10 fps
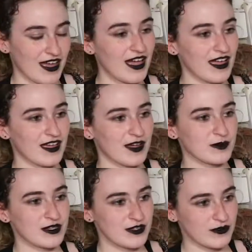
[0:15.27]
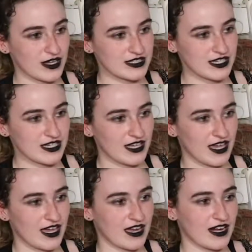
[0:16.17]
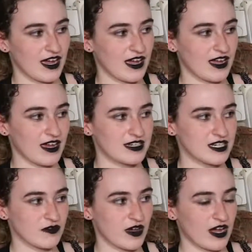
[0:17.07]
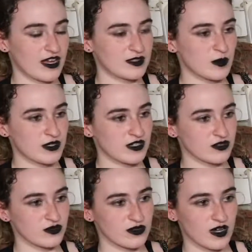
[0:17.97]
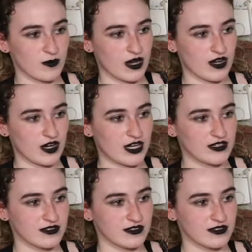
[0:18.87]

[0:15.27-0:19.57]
Hi, I'm Lily Flexig, and I identify as bisexual and non-binary.